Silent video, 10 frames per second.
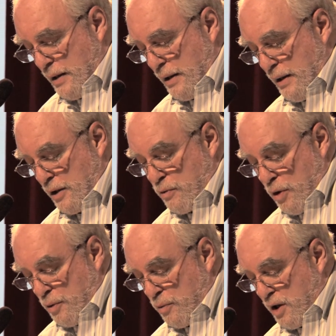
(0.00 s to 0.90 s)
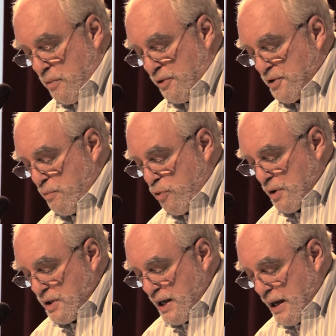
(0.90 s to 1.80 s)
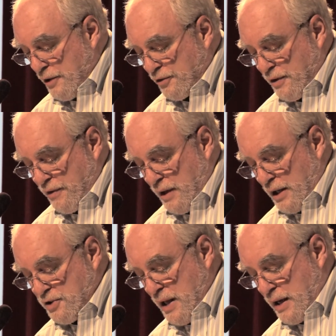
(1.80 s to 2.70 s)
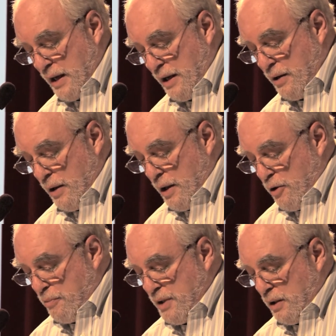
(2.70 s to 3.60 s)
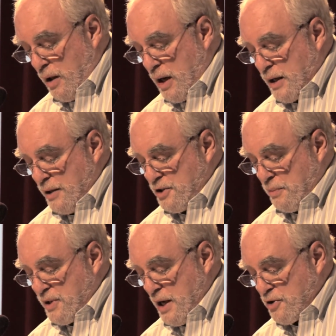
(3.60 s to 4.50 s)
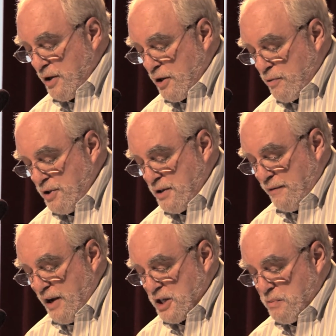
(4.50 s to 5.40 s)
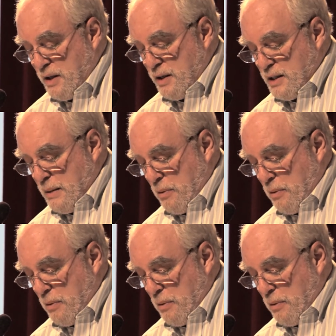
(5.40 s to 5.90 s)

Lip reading: And I quote, "One of the most important tasks of the next decade will be to lock in substantially increased investment,